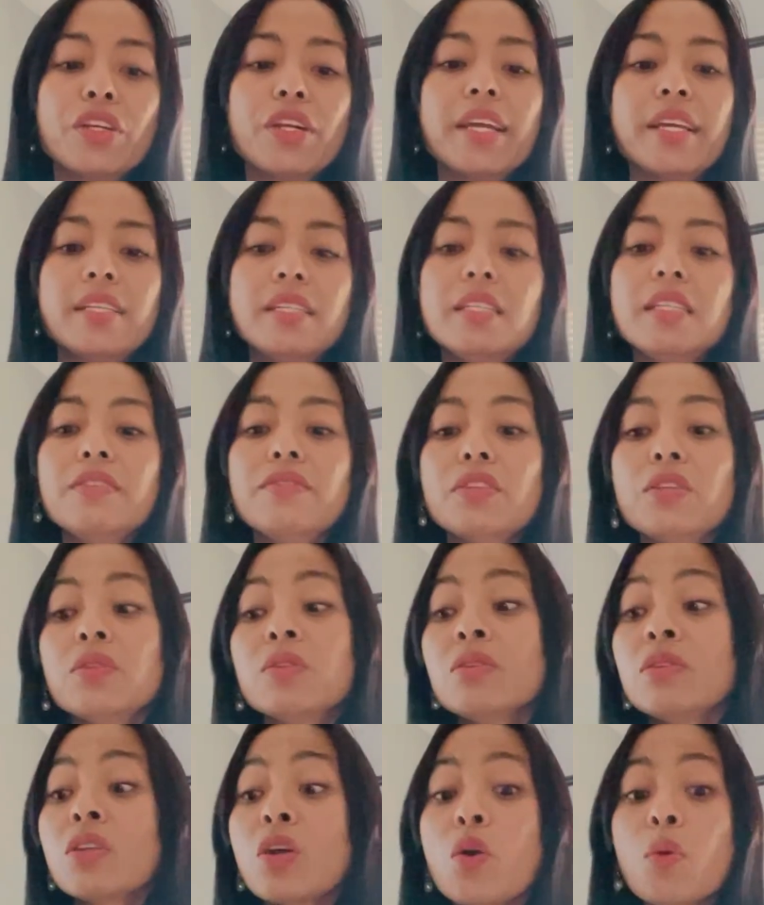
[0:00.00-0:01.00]
And
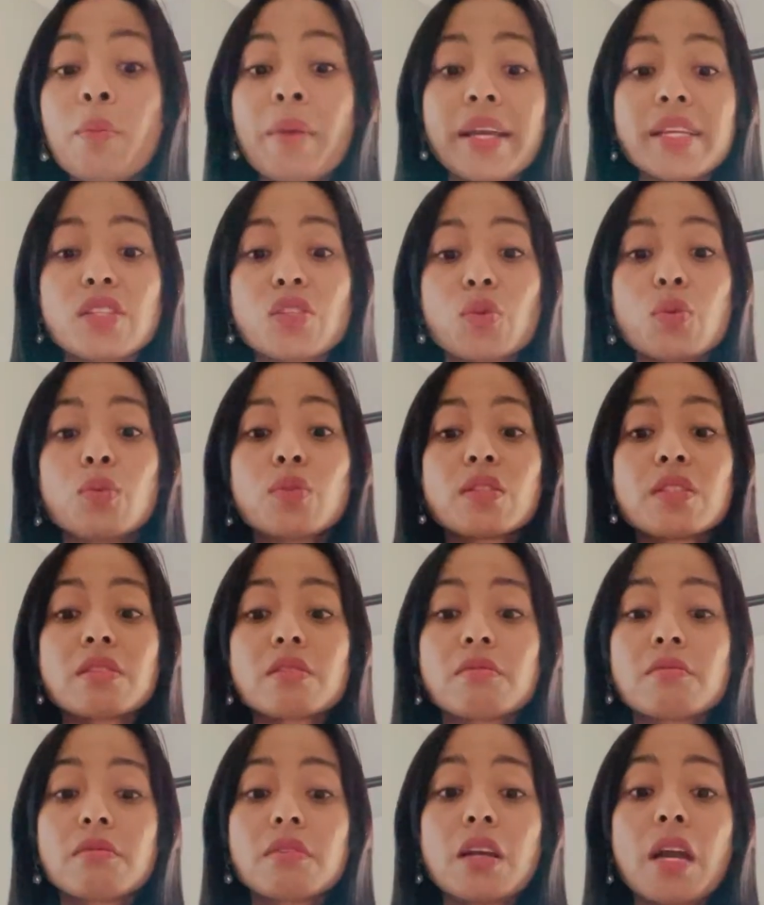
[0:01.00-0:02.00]
even though my soles,
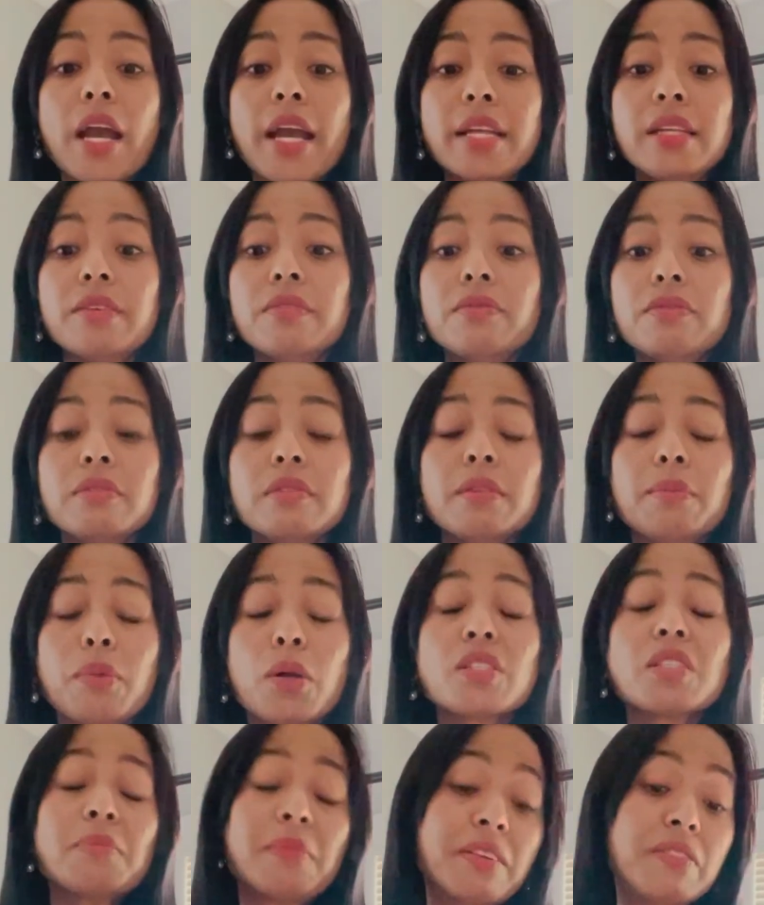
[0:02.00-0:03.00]
kind of the
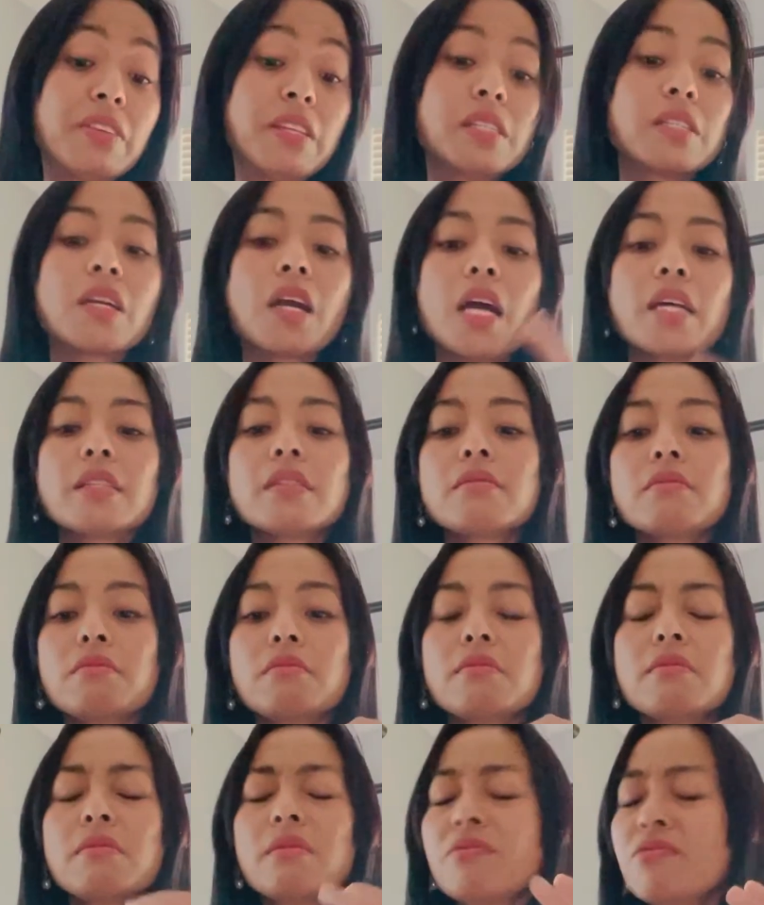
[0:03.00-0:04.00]
balls of my feet, got
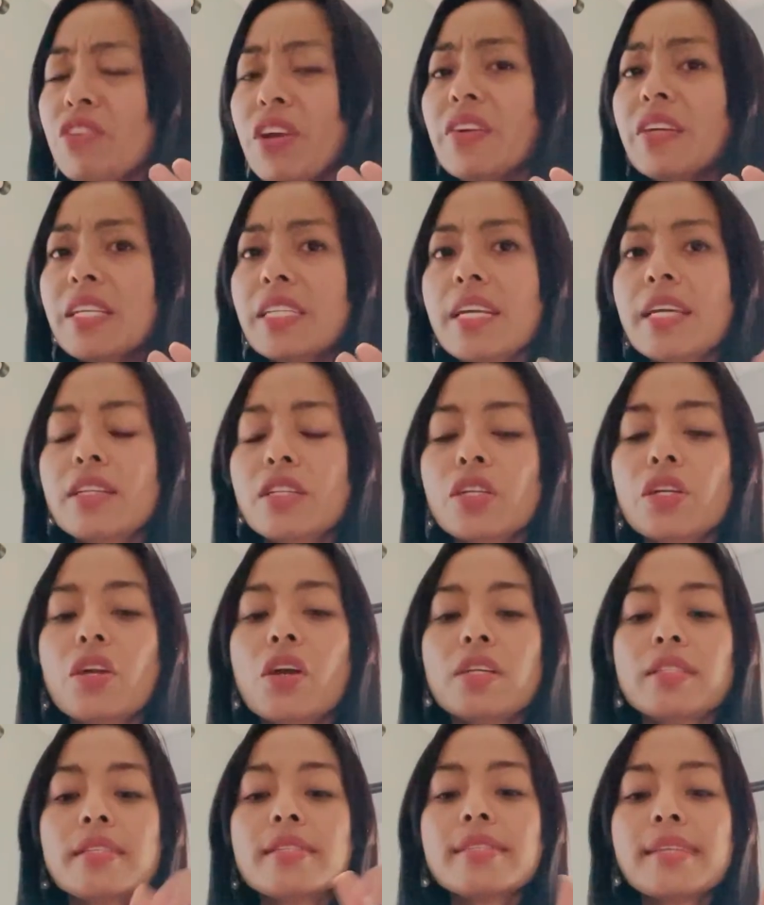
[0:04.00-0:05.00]
very tender
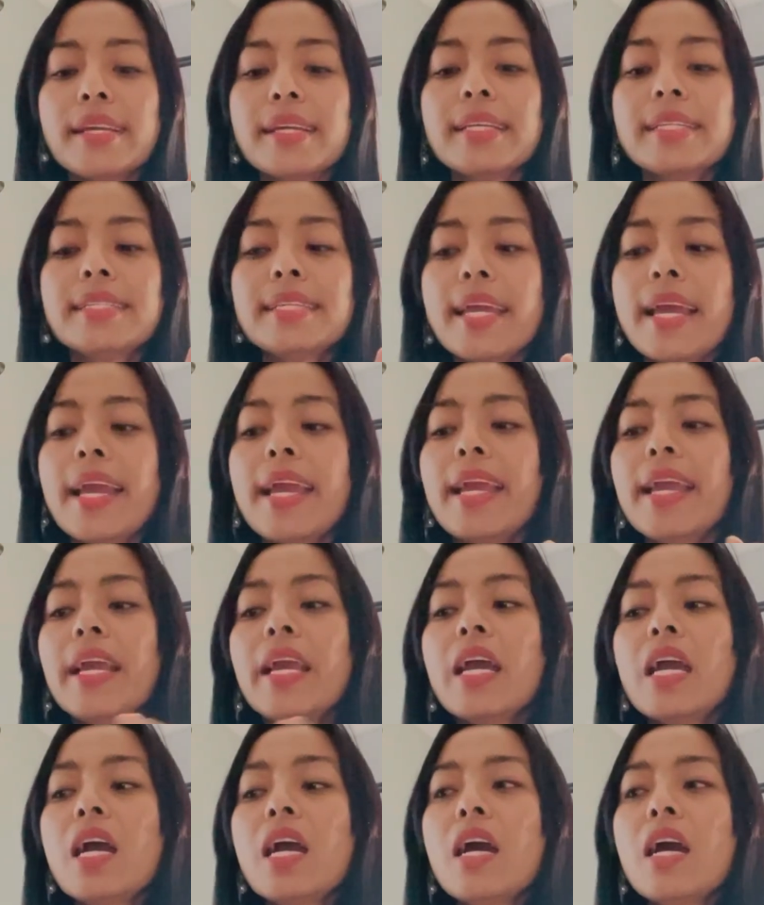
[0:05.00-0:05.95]
on the second day,